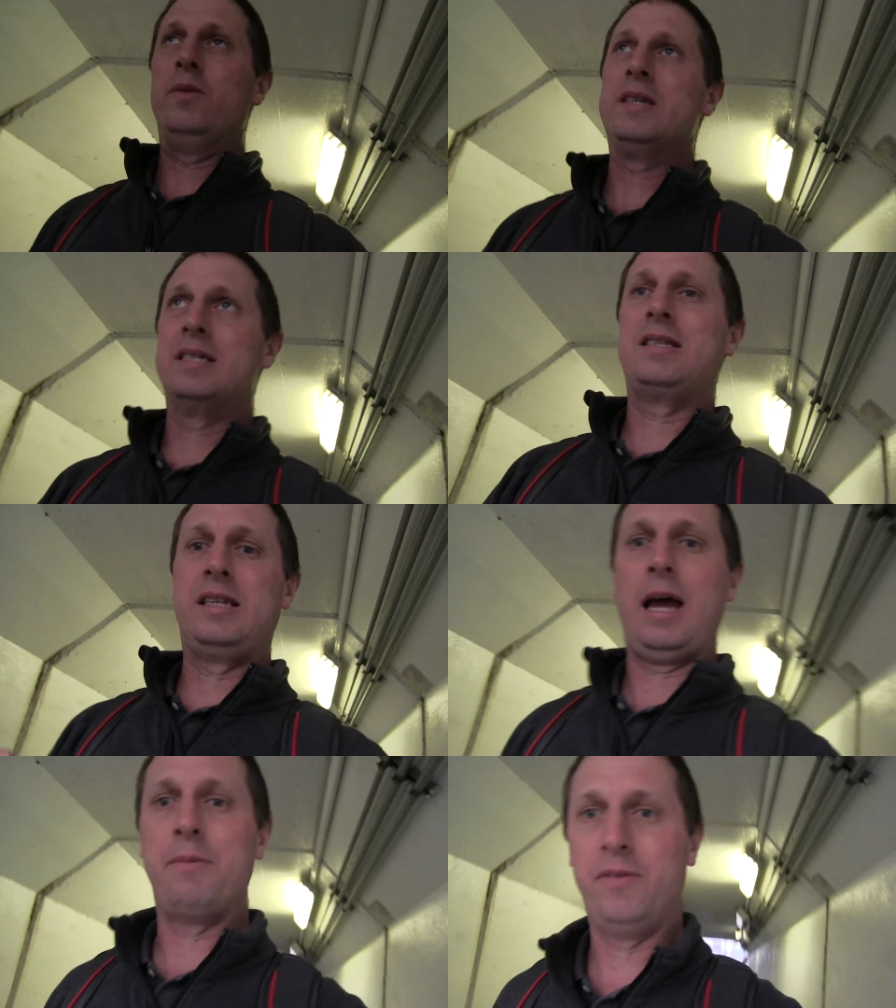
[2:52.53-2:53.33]
This is the
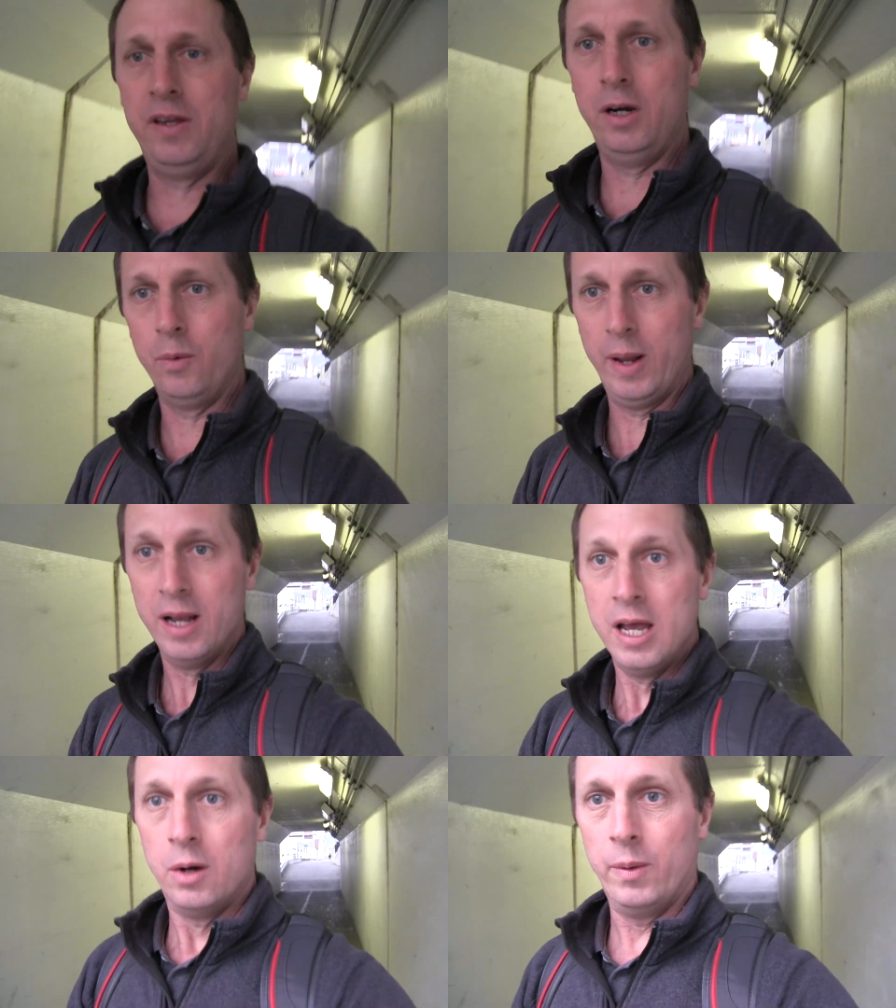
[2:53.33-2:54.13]
time of the year when
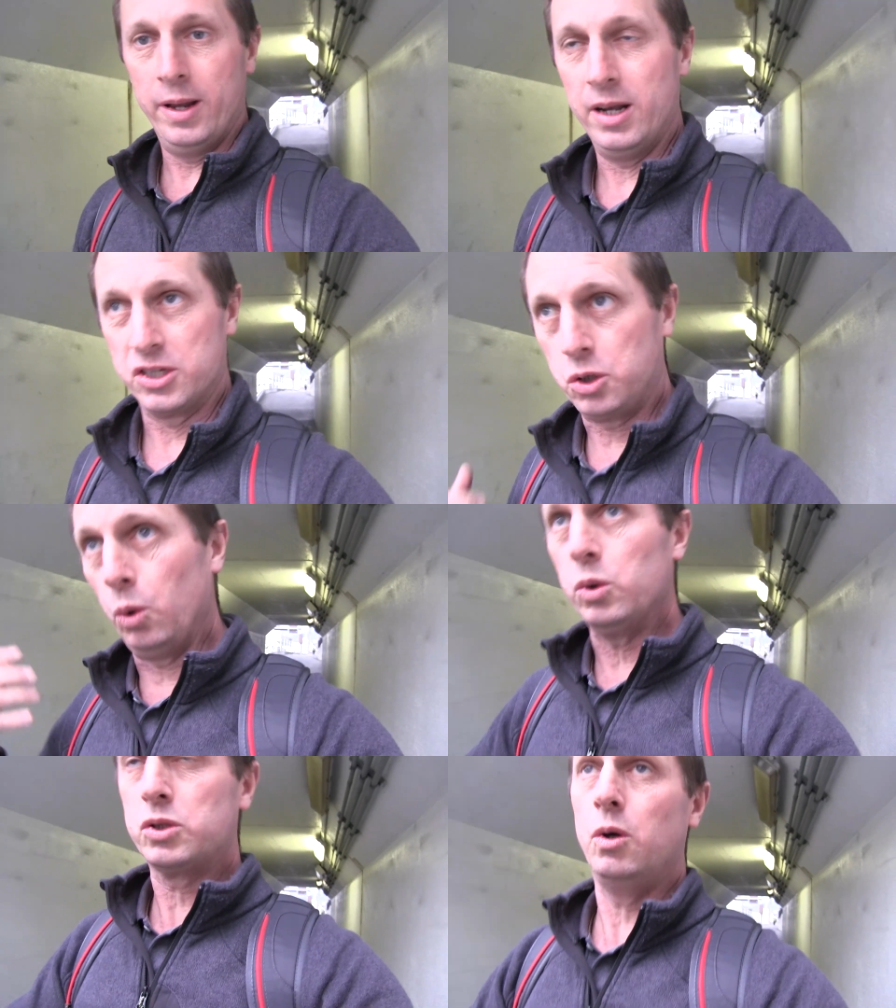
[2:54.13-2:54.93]

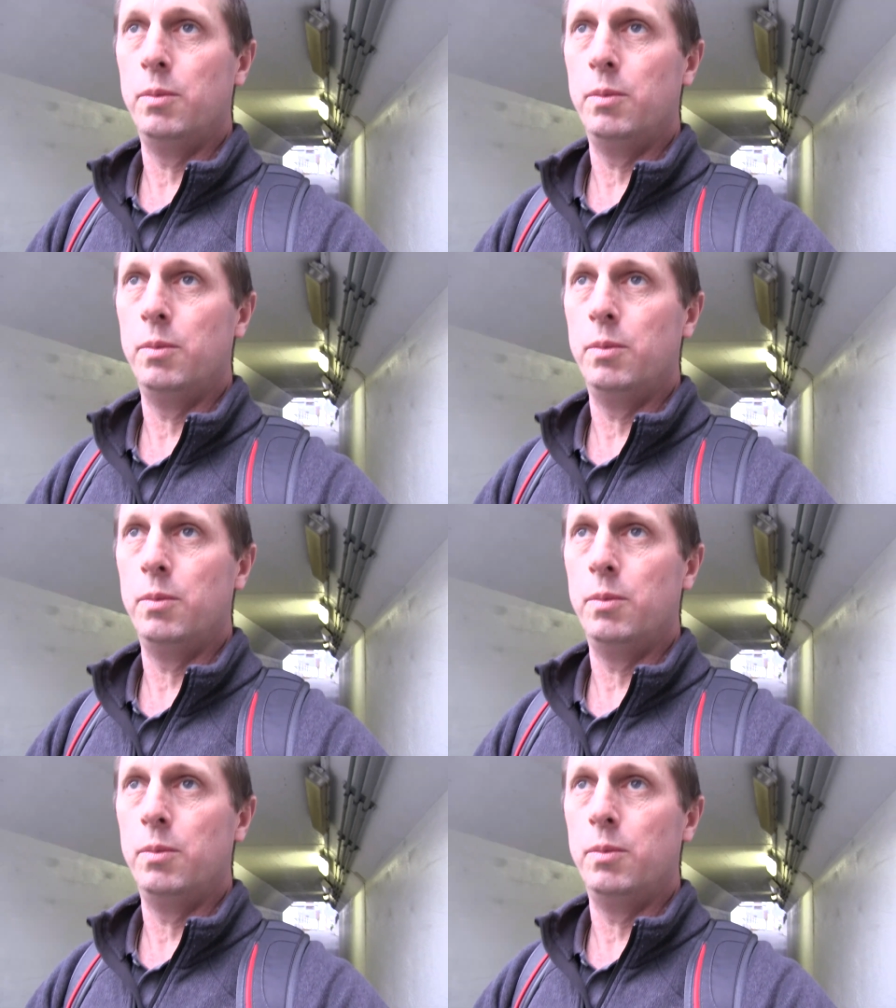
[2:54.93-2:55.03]
school